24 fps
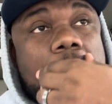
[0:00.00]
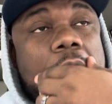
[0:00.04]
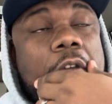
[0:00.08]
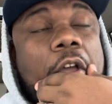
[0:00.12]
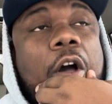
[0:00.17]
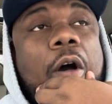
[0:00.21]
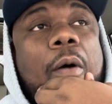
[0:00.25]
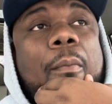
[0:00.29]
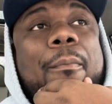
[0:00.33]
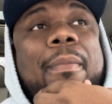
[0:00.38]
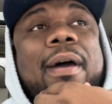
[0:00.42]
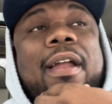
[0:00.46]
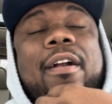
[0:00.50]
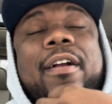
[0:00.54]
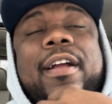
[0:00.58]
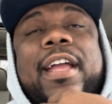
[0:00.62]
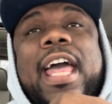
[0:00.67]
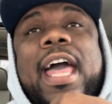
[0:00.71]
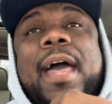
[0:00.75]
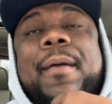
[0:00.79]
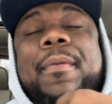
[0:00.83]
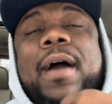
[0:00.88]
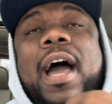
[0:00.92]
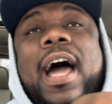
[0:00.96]
y'all better
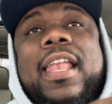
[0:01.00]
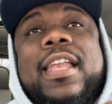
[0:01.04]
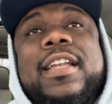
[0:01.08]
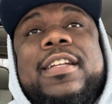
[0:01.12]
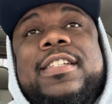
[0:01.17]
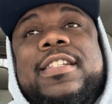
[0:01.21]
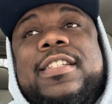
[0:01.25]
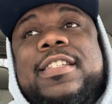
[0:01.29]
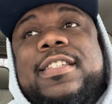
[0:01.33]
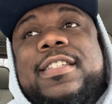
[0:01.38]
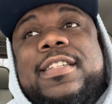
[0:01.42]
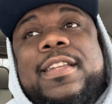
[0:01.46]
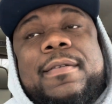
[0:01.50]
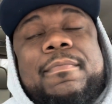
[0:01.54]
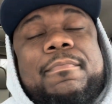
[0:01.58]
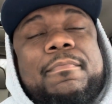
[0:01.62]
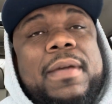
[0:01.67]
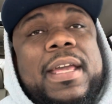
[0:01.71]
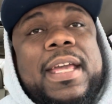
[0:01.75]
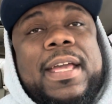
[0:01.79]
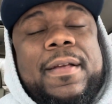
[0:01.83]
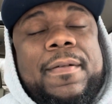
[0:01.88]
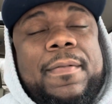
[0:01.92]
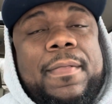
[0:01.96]
capologists than
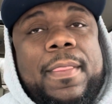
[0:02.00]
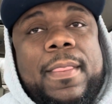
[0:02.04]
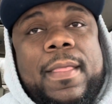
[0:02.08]
me.